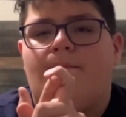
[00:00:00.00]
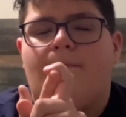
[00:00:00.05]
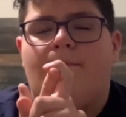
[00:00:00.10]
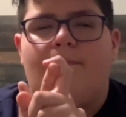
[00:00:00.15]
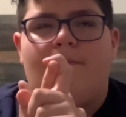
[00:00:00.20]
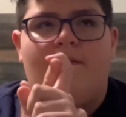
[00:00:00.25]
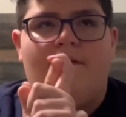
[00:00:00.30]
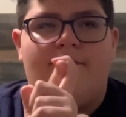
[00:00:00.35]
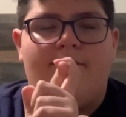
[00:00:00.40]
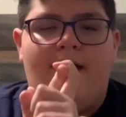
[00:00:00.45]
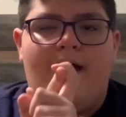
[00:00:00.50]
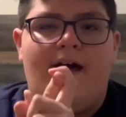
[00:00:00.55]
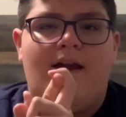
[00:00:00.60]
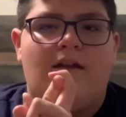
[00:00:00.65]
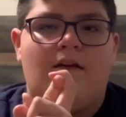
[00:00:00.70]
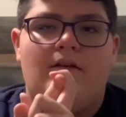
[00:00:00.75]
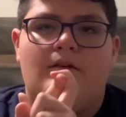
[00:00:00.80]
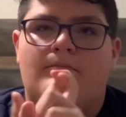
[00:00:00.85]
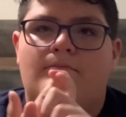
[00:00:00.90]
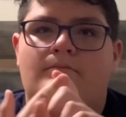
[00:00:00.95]

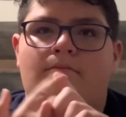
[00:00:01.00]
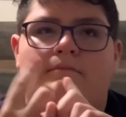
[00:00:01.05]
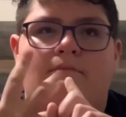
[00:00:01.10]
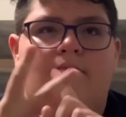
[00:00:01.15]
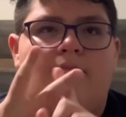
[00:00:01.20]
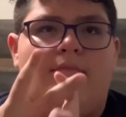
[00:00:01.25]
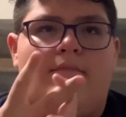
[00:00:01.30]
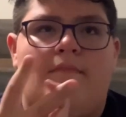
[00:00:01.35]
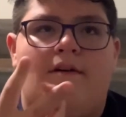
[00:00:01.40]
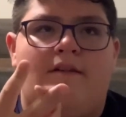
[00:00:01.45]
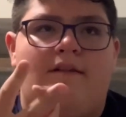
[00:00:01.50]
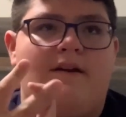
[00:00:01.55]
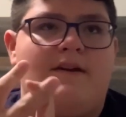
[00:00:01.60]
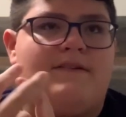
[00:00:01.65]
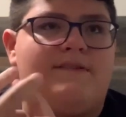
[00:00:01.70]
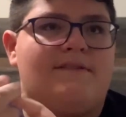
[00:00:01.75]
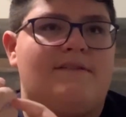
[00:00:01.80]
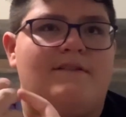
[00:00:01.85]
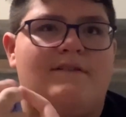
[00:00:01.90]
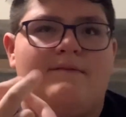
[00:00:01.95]
Nevada,
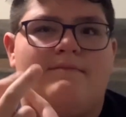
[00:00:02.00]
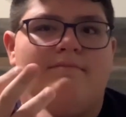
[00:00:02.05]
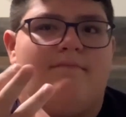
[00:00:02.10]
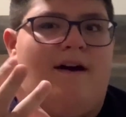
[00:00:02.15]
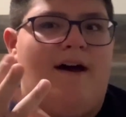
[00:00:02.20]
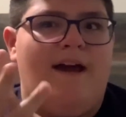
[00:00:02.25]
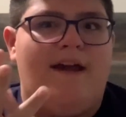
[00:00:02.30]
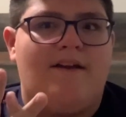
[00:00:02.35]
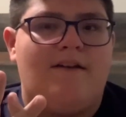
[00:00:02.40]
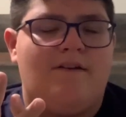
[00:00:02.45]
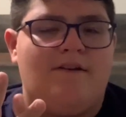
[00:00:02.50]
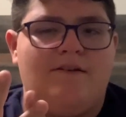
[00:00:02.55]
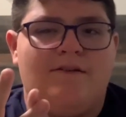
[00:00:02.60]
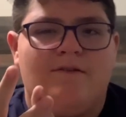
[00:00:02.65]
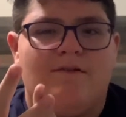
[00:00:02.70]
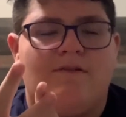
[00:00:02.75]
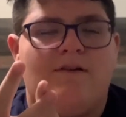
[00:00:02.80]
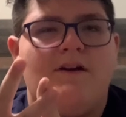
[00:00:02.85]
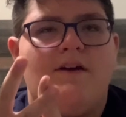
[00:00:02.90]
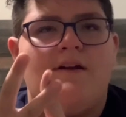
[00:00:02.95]
Alaska,
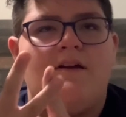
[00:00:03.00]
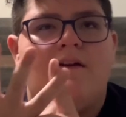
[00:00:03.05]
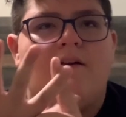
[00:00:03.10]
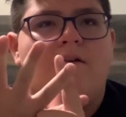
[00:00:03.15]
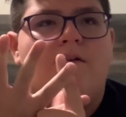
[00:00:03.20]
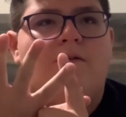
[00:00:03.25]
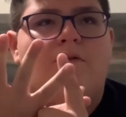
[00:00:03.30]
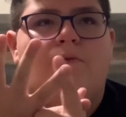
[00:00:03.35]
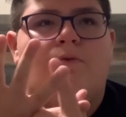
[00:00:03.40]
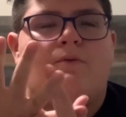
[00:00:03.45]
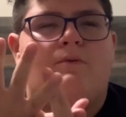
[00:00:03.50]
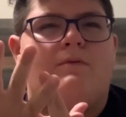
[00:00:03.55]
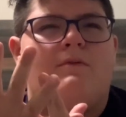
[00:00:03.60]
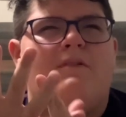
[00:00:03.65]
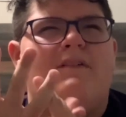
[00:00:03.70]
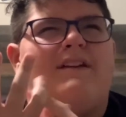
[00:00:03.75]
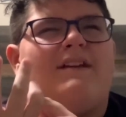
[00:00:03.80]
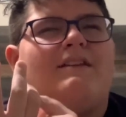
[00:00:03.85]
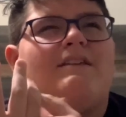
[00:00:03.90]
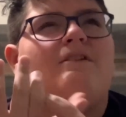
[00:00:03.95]
Idaho,
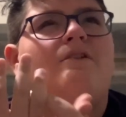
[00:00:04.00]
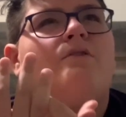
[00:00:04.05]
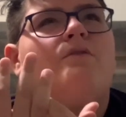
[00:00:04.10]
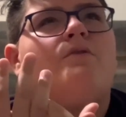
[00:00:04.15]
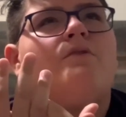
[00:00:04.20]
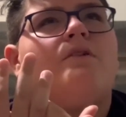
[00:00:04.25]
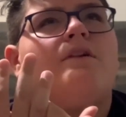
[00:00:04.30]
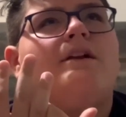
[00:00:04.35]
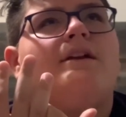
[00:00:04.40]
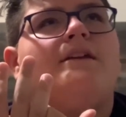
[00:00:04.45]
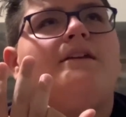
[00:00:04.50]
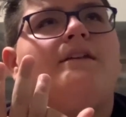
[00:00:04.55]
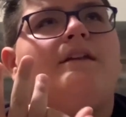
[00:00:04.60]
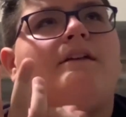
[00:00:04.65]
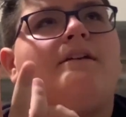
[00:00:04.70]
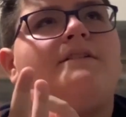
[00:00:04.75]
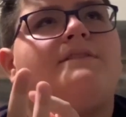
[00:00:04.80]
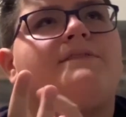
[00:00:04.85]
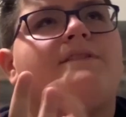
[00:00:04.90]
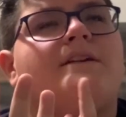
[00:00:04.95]
or Oregon
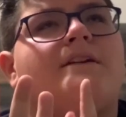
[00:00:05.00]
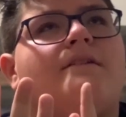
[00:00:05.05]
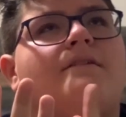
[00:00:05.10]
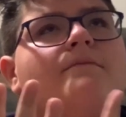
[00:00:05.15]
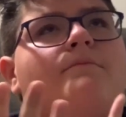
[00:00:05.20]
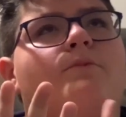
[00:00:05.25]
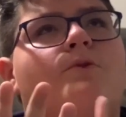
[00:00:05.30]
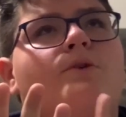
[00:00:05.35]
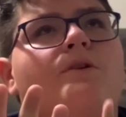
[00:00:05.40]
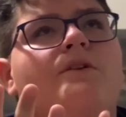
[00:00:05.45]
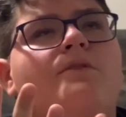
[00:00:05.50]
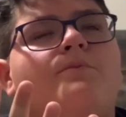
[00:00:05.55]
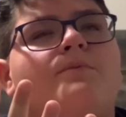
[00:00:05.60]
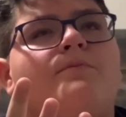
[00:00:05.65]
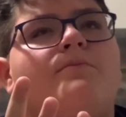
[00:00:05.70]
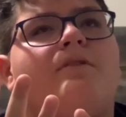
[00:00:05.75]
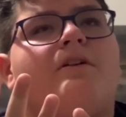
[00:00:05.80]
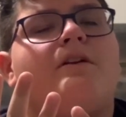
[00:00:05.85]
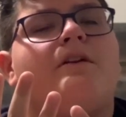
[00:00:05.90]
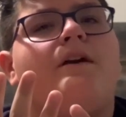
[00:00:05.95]
has a more
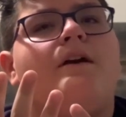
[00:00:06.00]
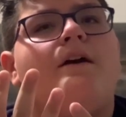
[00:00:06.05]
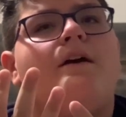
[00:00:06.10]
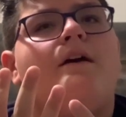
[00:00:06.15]
humid part.